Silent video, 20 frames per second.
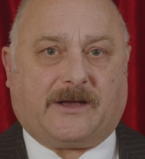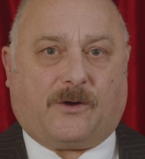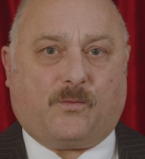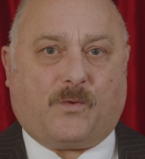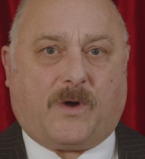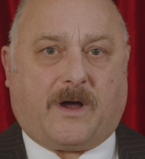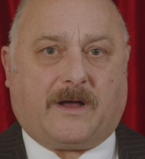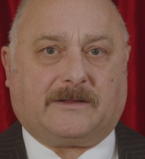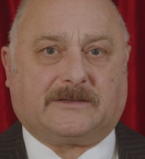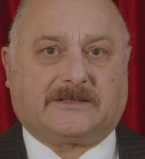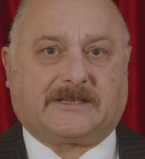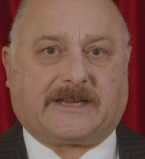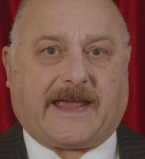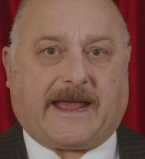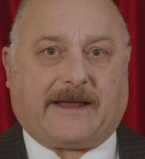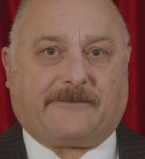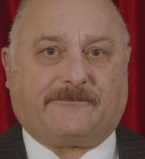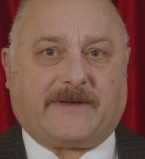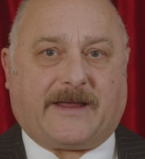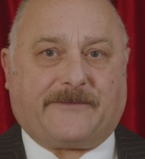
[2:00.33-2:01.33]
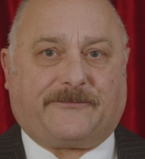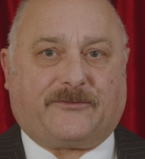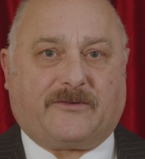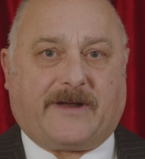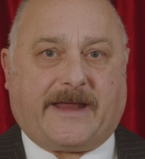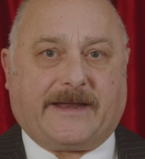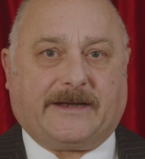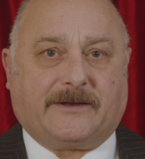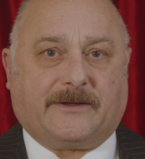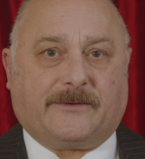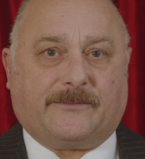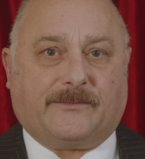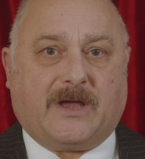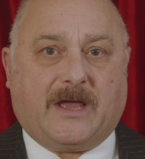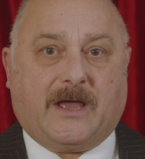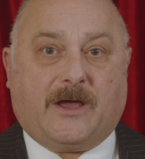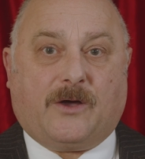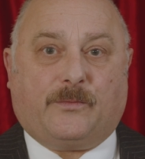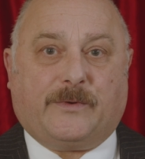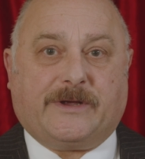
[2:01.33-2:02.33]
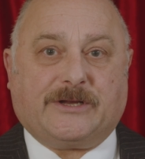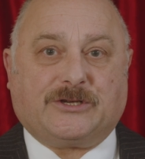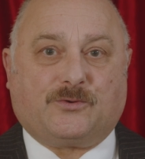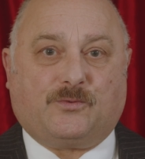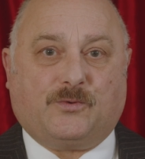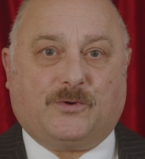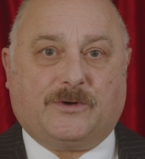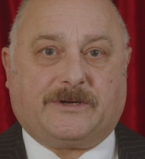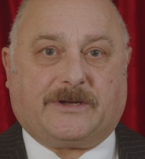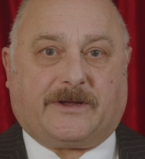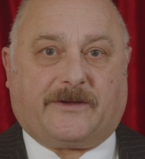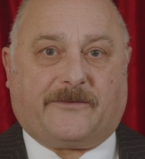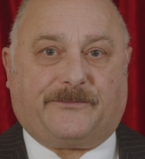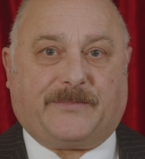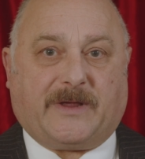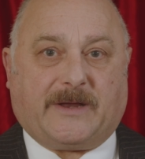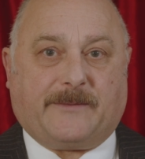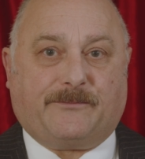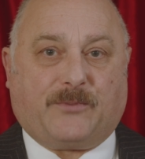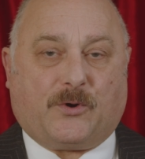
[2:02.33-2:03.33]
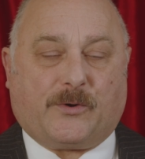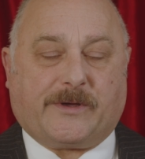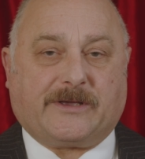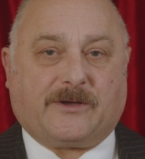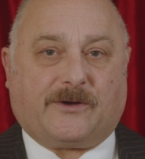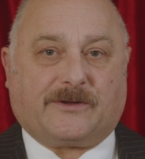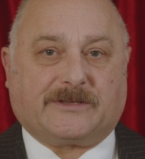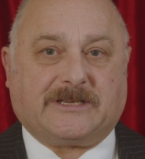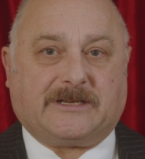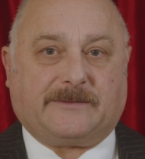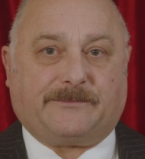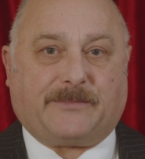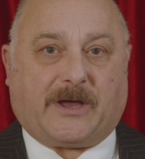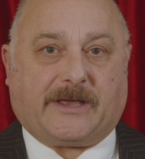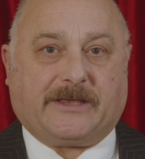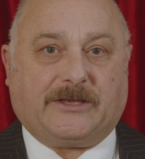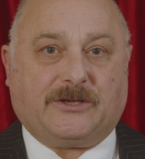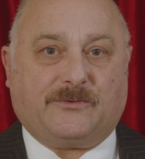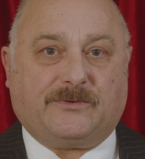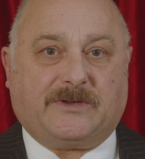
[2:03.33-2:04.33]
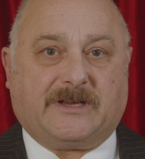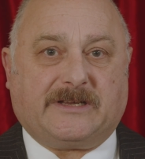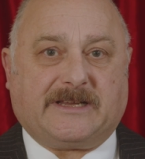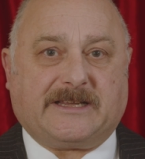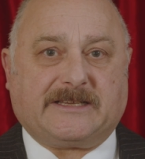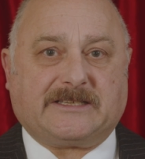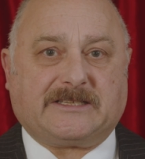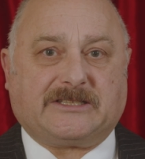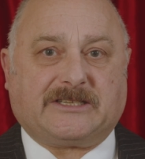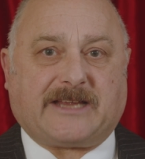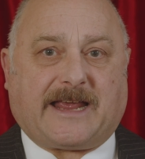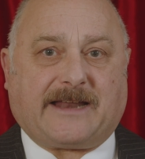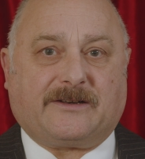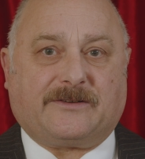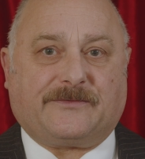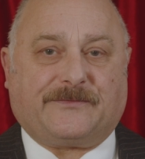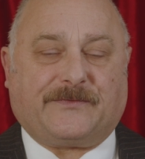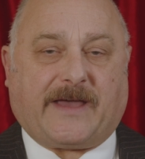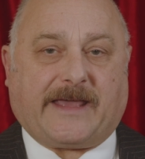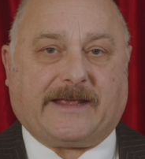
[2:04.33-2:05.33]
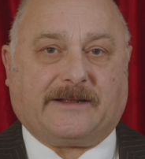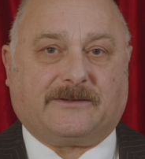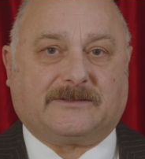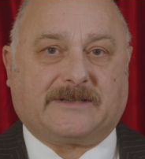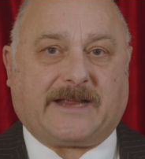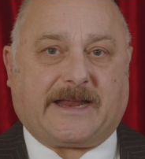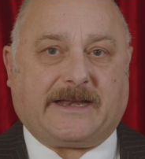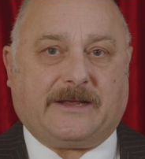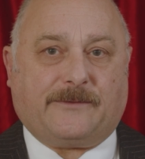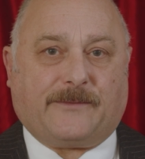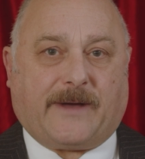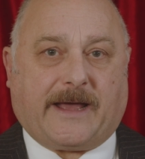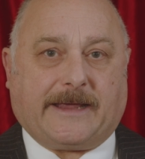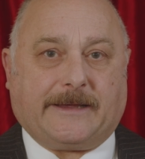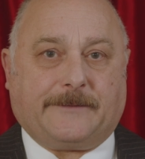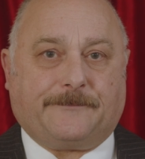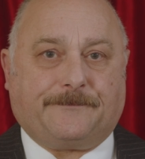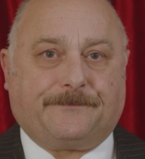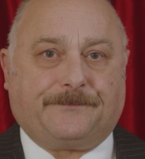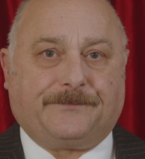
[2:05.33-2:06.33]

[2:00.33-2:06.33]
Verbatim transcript: a wildcat referendum, which would have been boycotted by unionists and failed anyway.